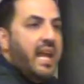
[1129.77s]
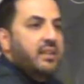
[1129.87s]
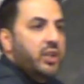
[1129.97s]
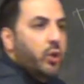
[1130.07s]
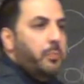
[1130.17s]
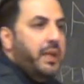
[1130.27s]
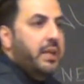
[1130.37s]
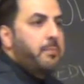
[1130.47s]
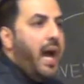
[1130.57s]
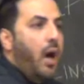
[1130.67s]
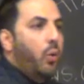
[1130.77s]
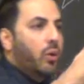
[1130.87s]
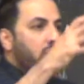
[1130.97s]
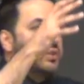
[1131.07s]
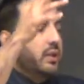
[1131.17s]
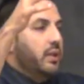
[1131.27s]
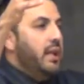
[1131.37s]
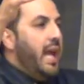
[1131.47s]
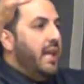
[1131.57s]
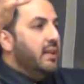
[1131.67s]
and the European powers
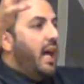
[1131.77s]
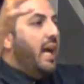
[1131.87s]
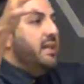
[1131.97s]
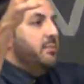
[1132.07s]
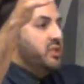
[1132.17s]
and aligned